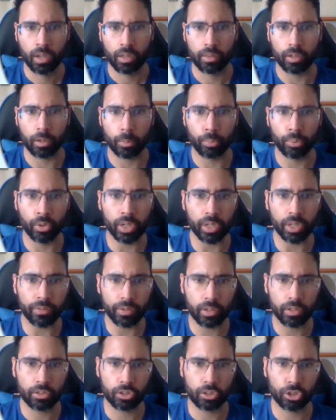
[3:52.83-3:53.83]
their
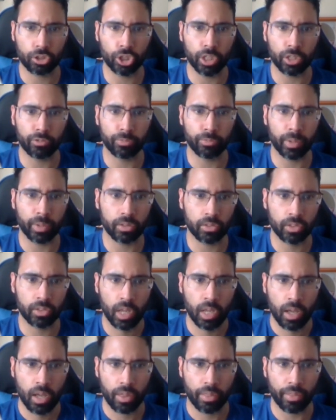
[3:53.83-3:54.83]
previous achievements,
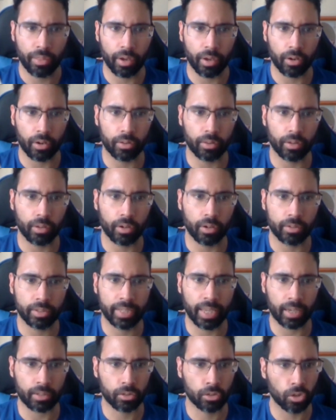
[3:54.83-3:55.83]
their
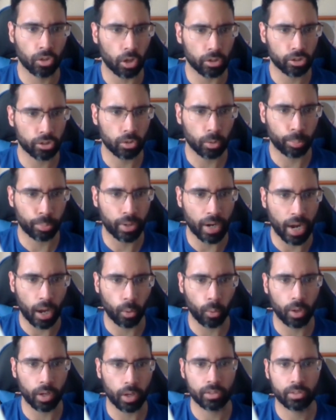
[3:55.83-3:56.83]
technological
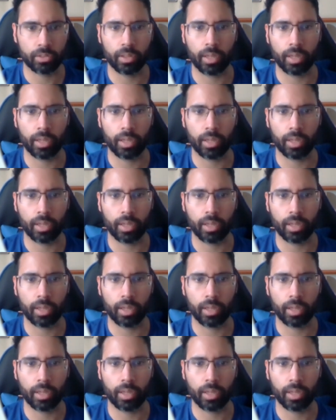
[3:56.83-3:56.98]
prowess,